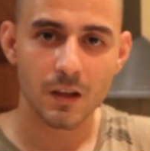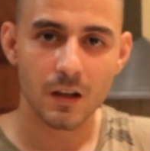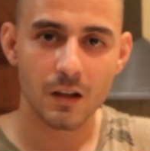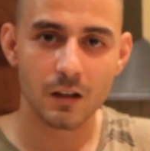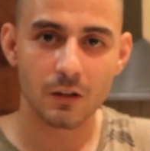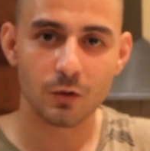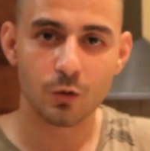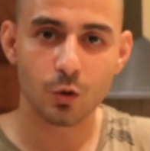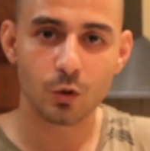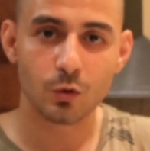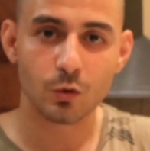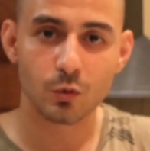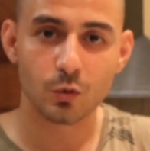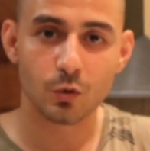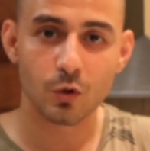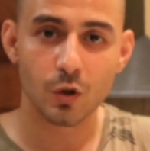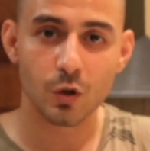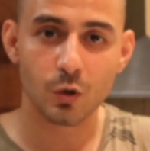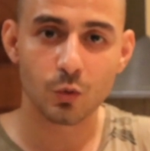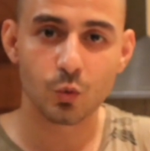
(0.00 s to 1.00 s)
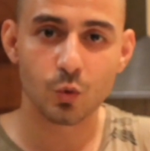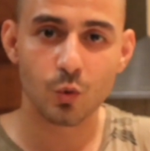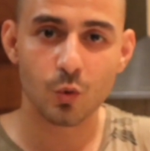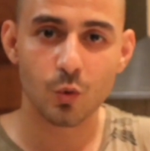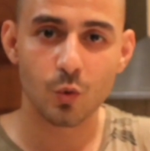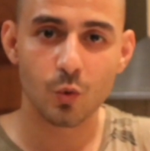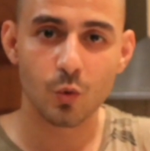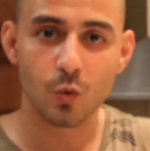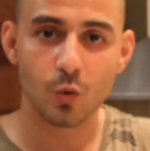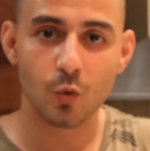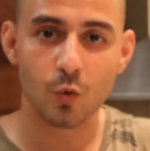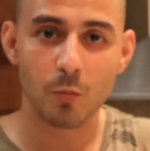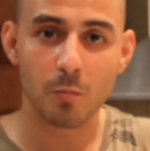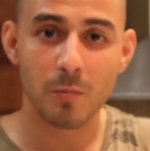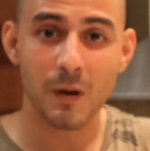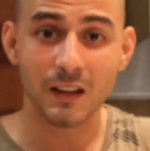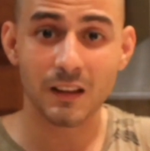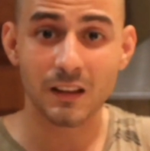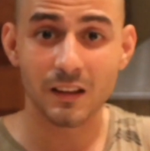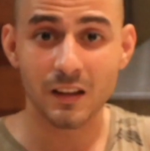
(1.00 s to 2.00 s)
and don't do
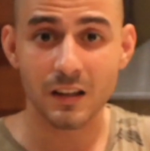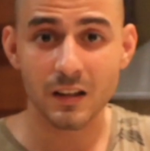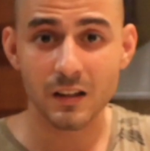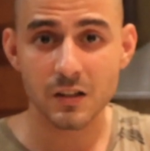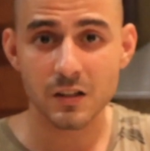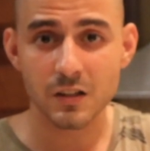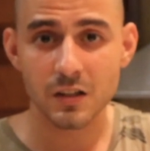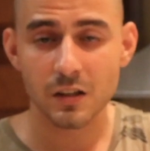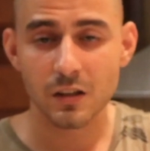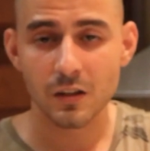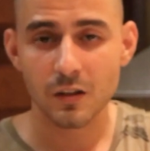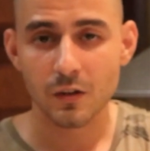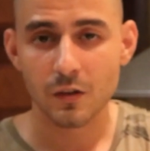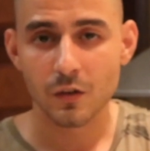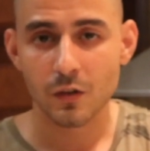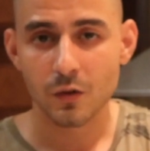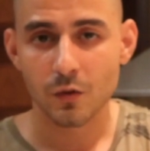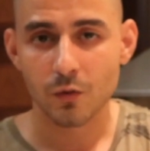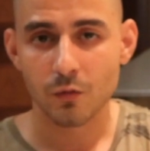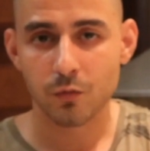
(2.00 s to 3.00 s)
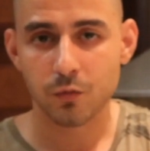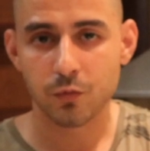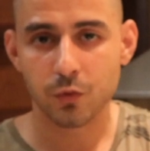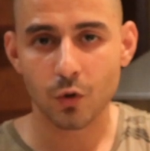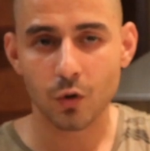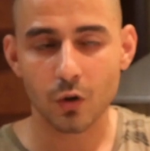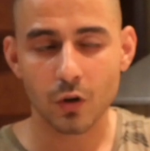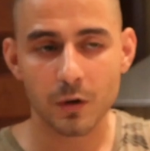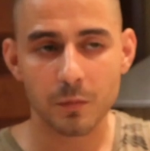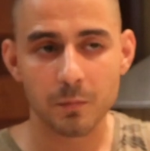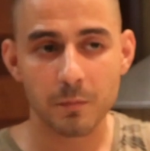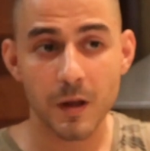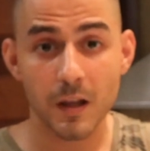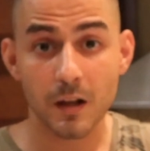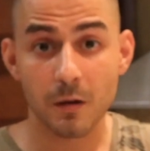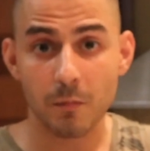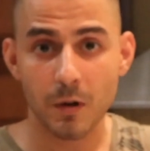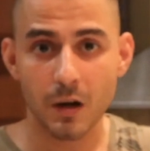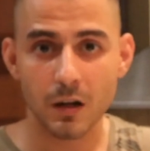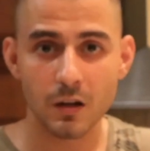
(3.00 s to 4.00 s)
bad things for
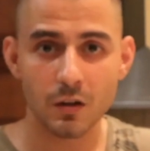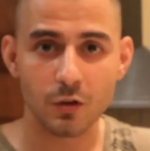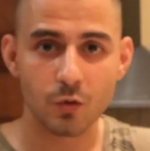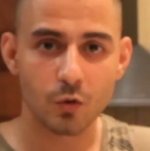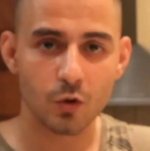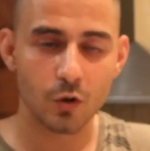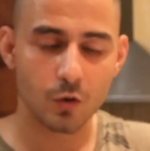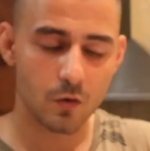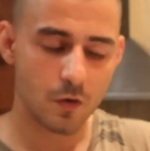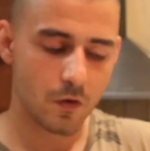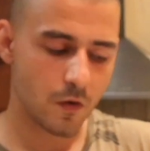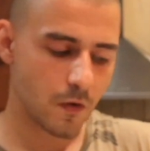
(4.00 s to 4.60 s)
make money, you know.